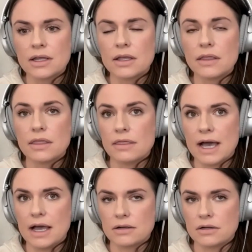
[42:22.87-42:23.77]

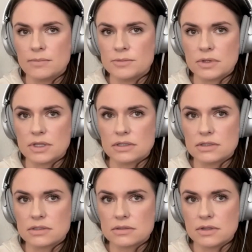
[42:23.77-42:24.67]
That comes with
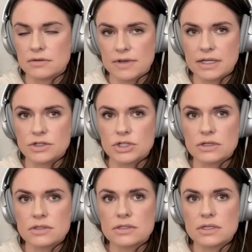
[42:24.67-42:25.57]
its
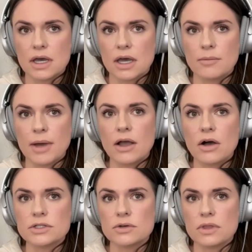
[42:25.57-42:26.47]
advantages. I
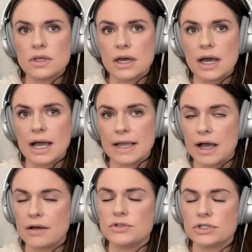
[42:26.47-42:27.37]
also think I
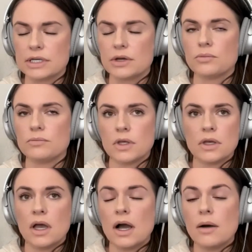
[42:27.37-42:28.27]
have just like
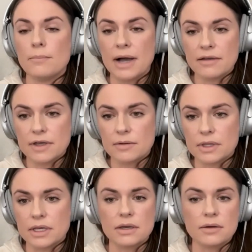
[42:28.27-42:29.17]
my
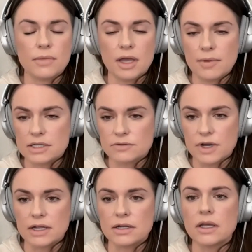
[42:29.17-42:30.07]
family, my best
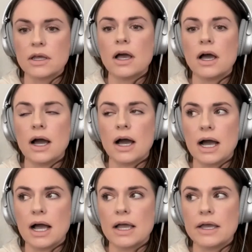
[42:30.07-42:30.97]
friend,
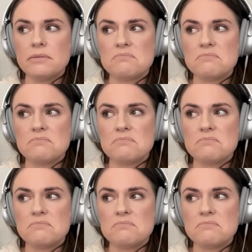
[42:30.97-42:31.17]
I